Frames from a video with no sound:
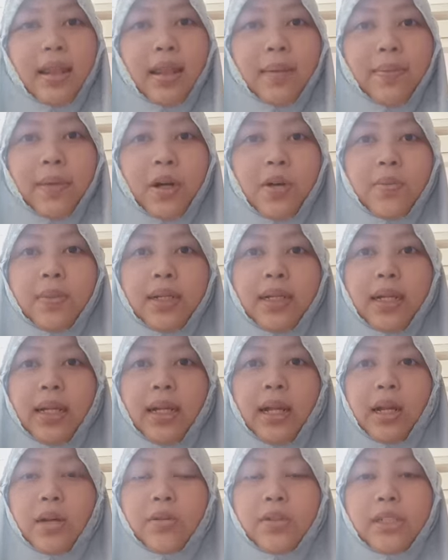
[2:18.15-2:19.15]
The moment a
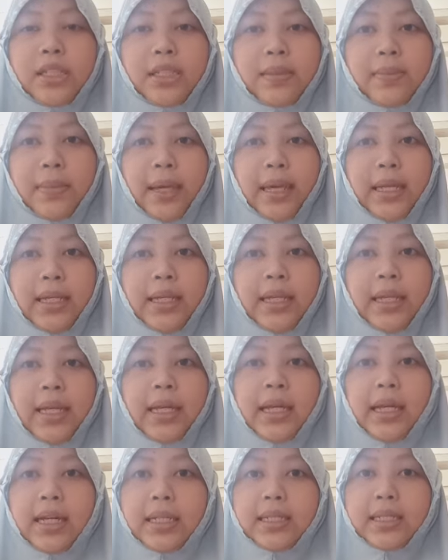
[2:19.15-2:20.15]
loan is made,
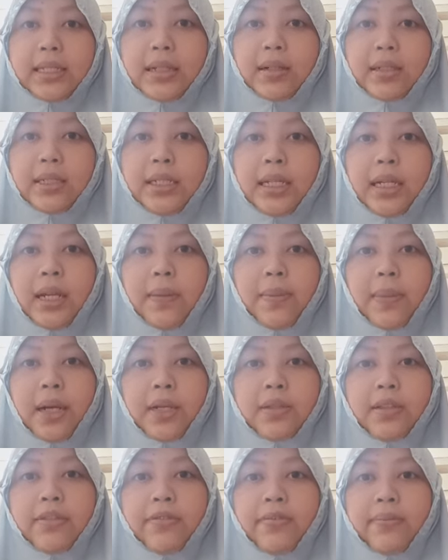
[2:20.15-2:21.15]
a certain
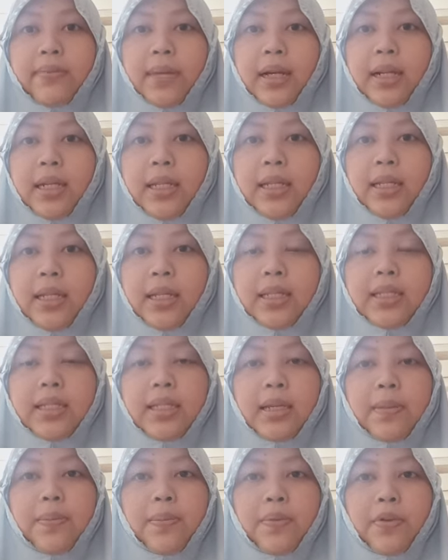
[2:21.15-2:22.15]
amount of money is
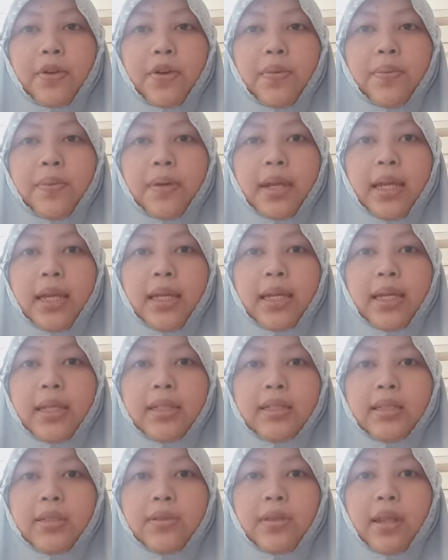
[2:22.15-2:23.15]

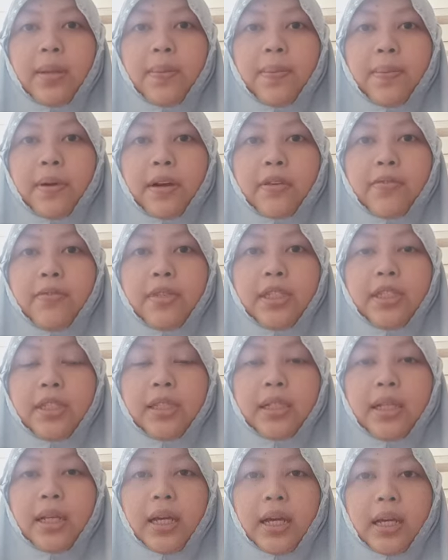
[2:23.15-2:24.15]
appropriated to the
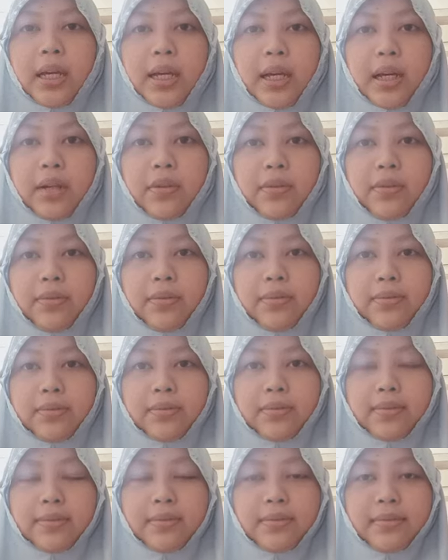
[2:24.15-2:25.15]
provision account
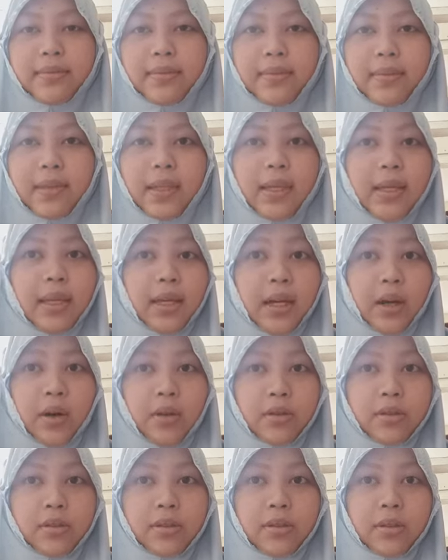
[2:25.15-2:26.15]

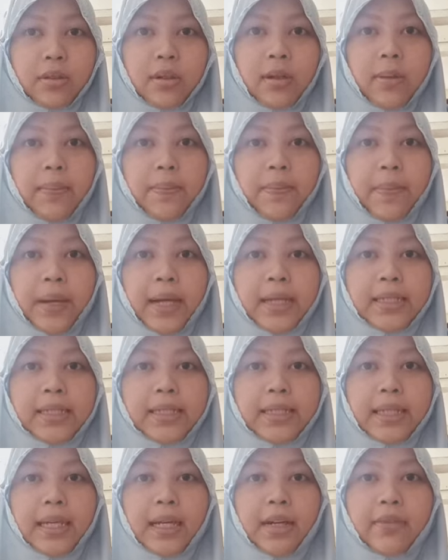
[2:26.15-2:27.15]
also,
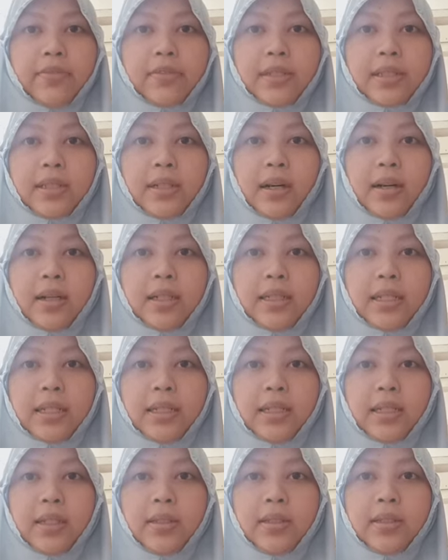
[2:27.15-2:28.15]
banks have
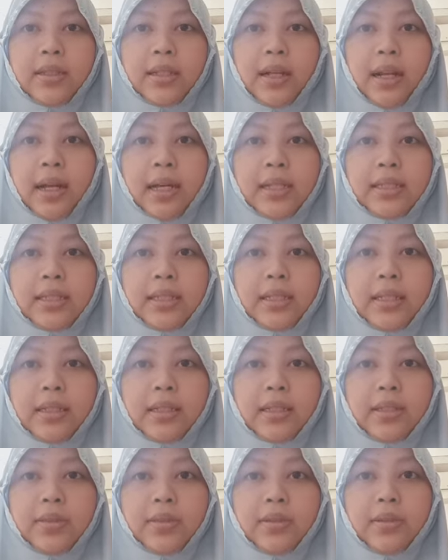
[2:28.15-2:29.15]
started utilizing
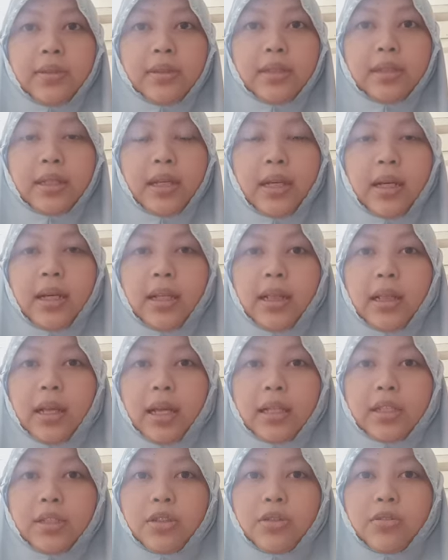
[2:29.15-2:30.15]
tools
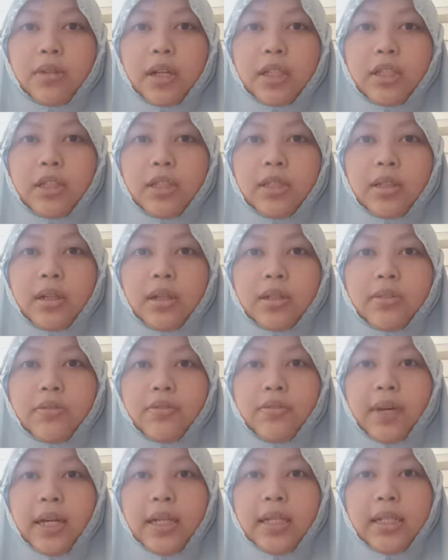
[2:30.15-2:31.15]
like structured
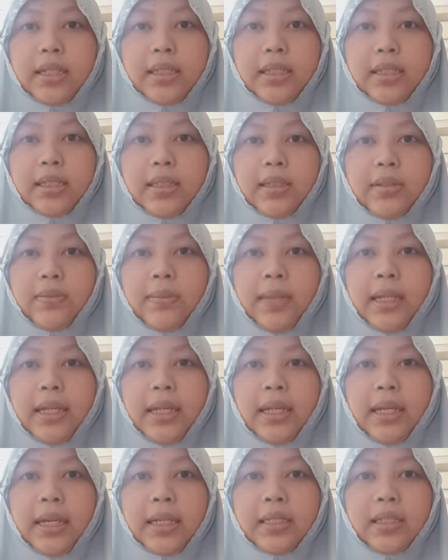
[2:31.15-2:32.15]
finance to
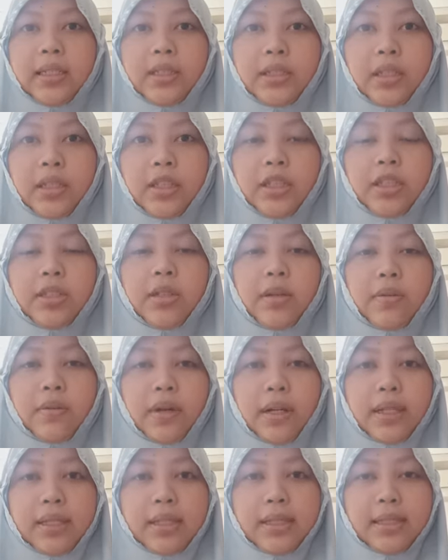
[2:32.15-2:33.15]
mitigate such
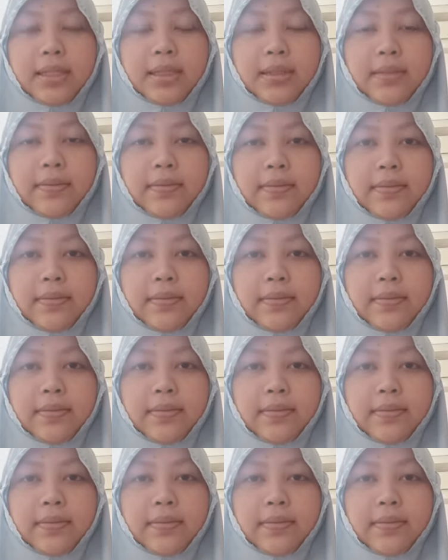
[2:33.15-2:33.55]
risks.